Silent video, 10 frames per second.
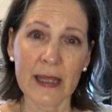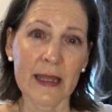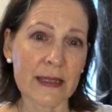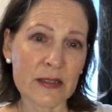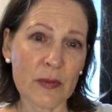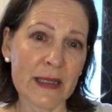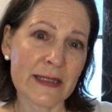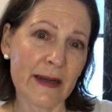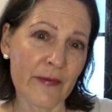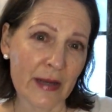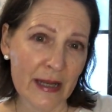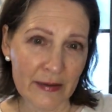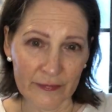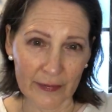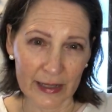This one is never eaten
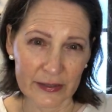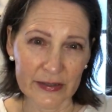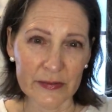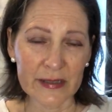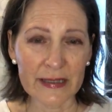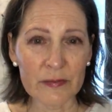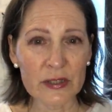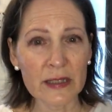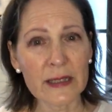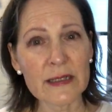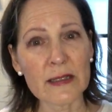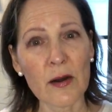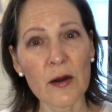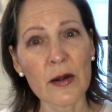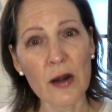fresh. So some chilies
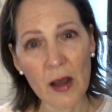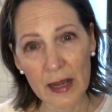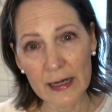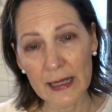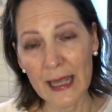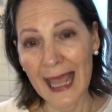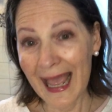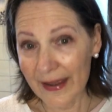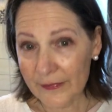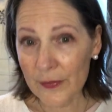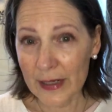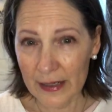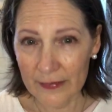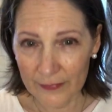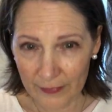are not ever
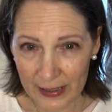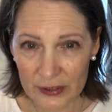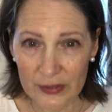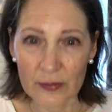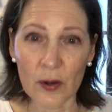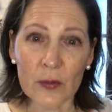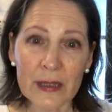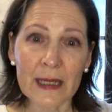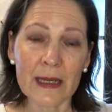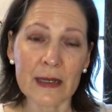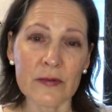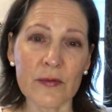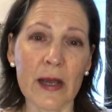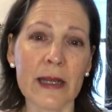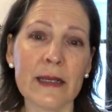eaten fresh, they're only eaten
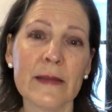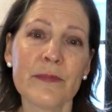dried,